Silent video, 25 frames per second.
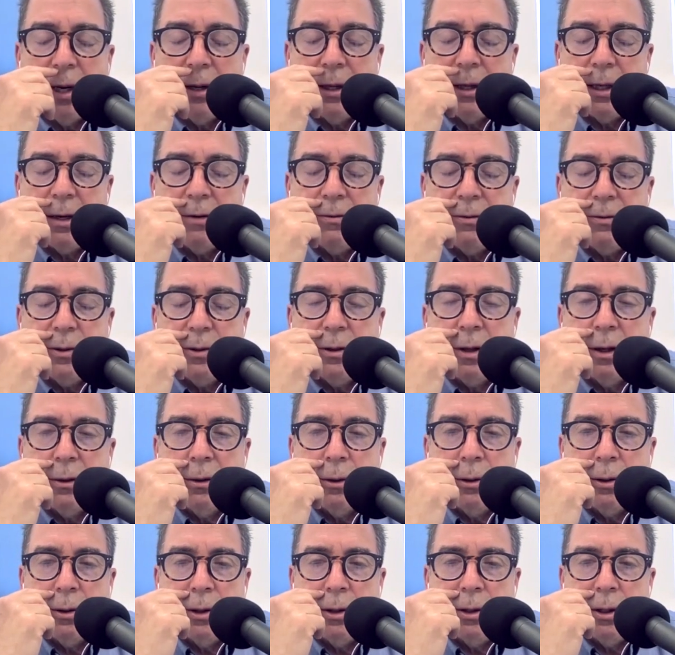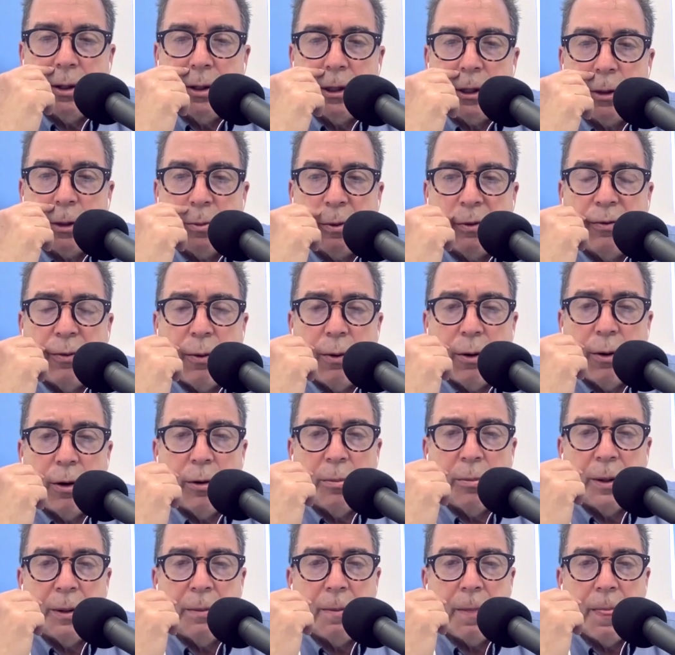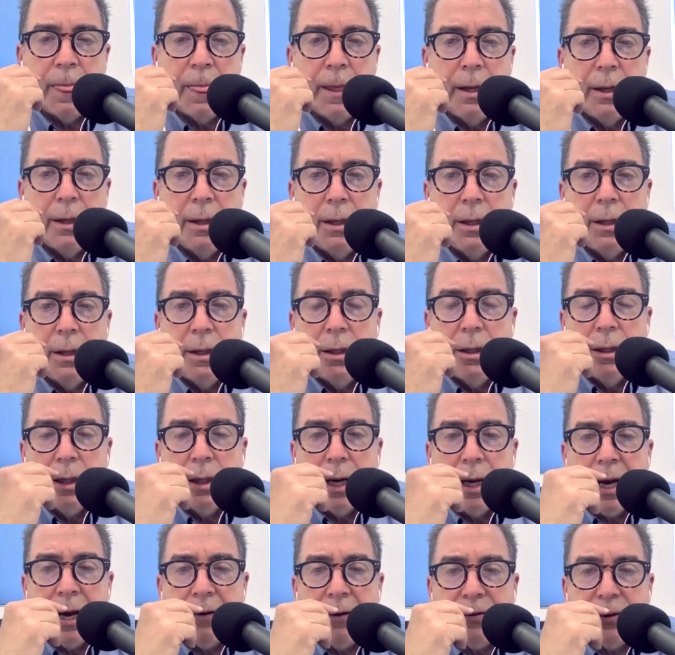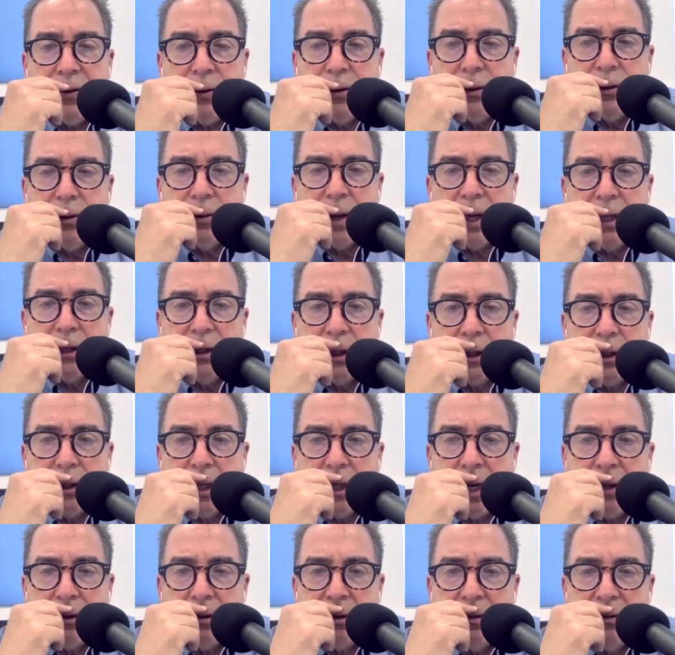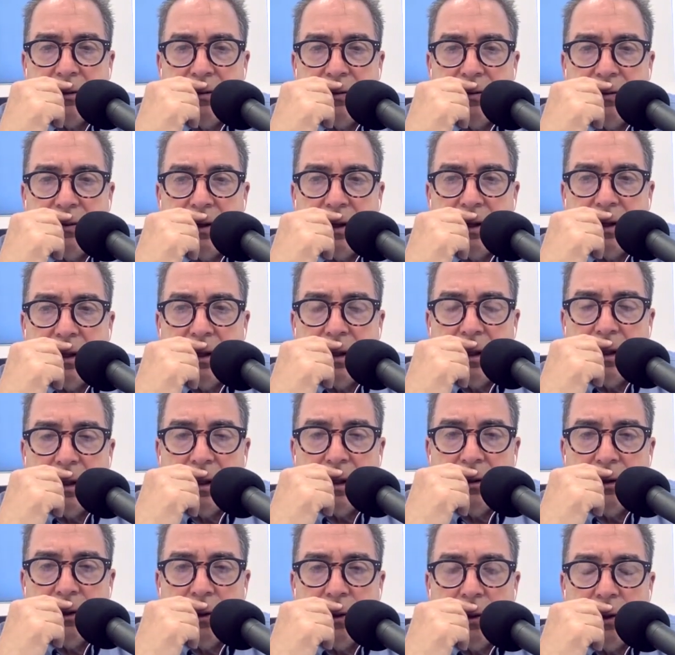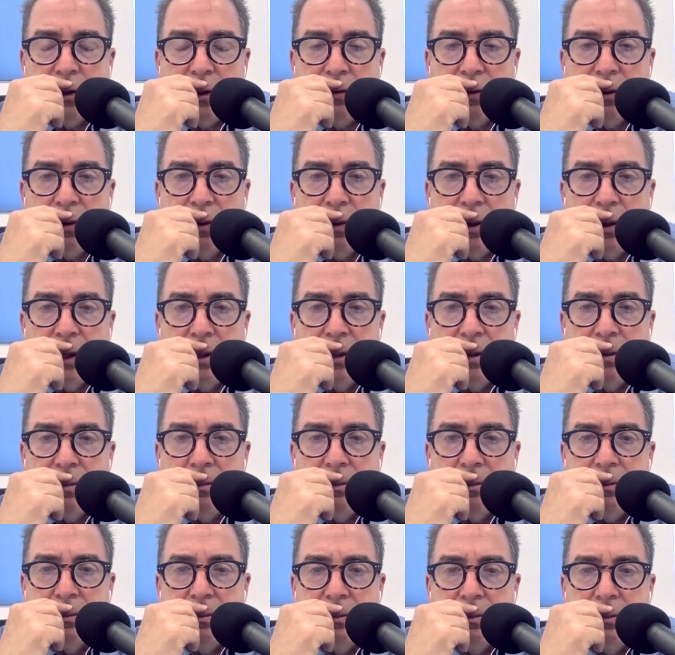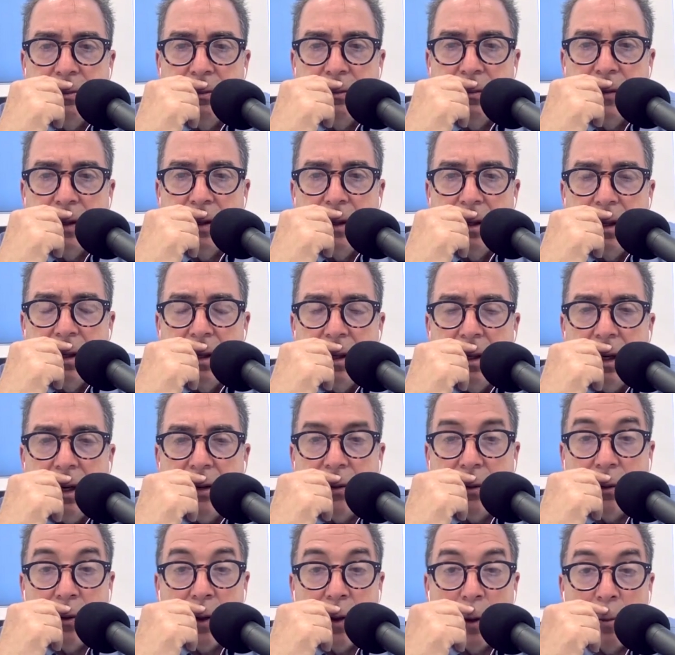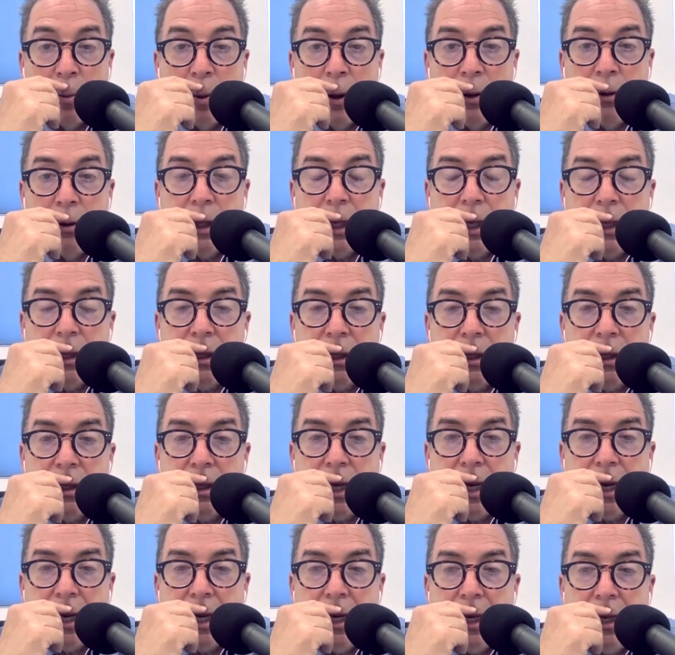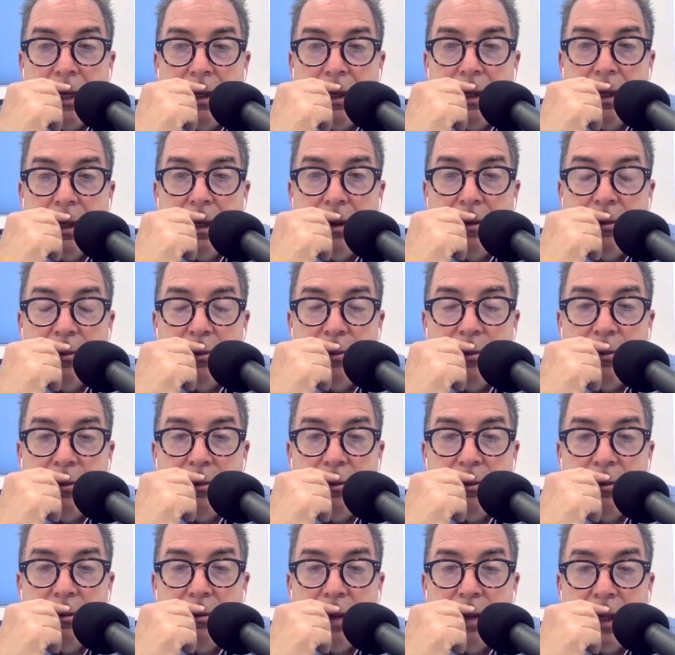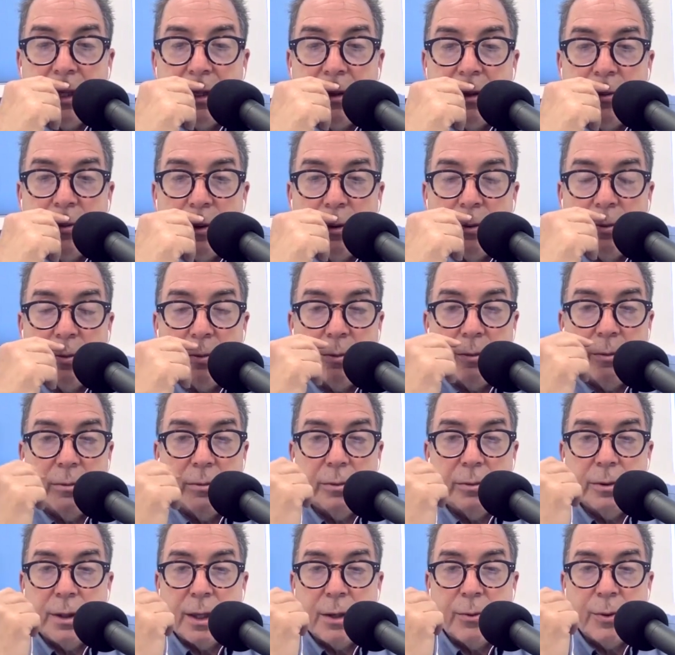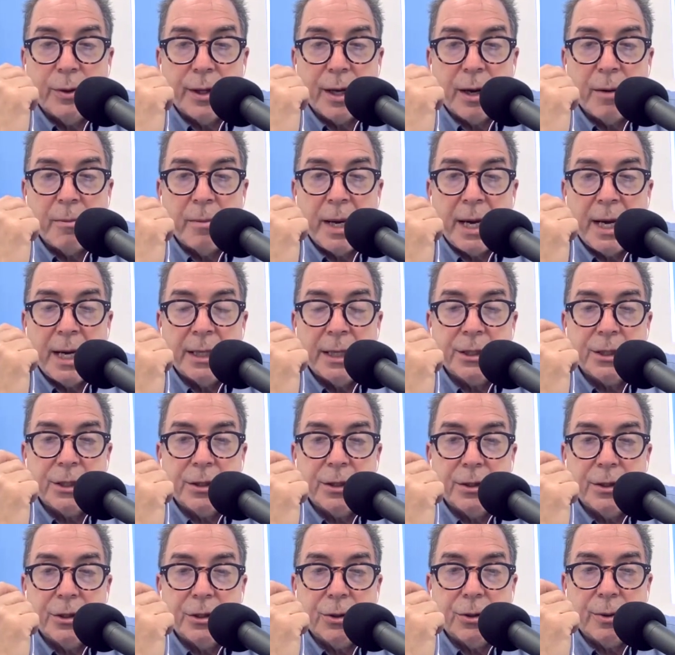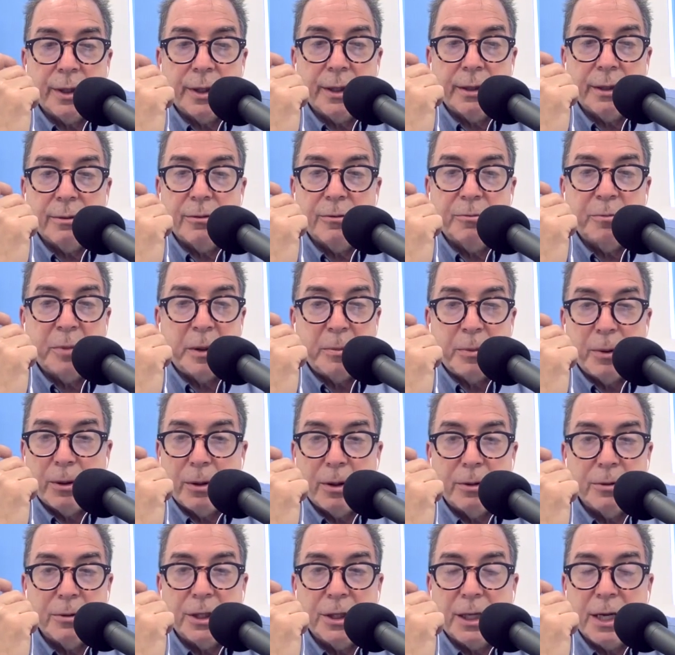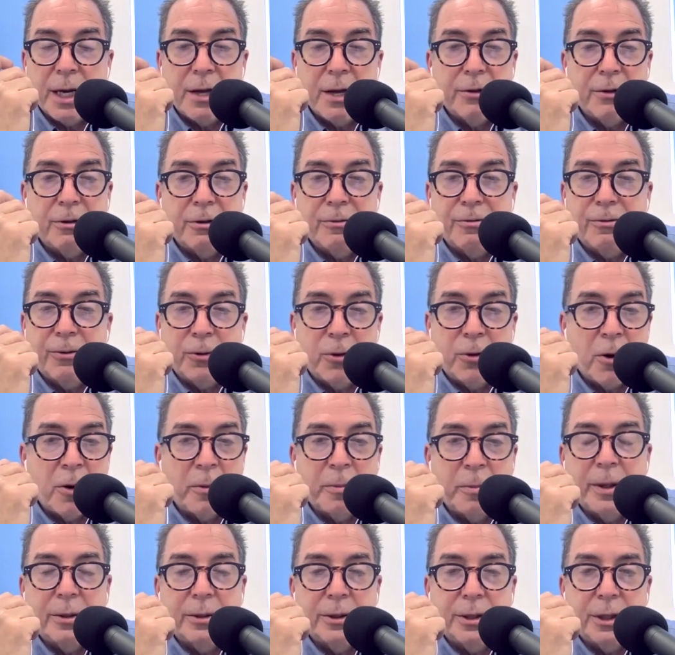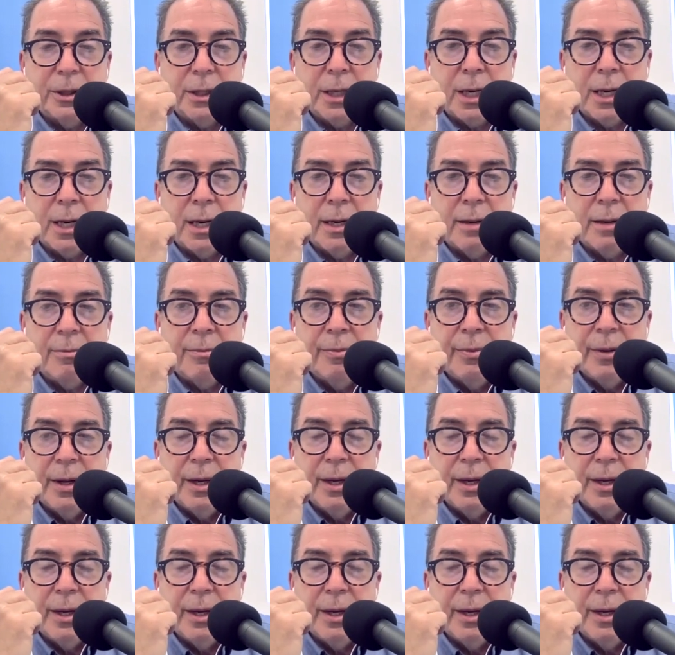I think I've alluded to this before, but after the tragic death of George Floyd, there were a lot of protests, and many of them were done without masks in the street, people close together for long periods of time.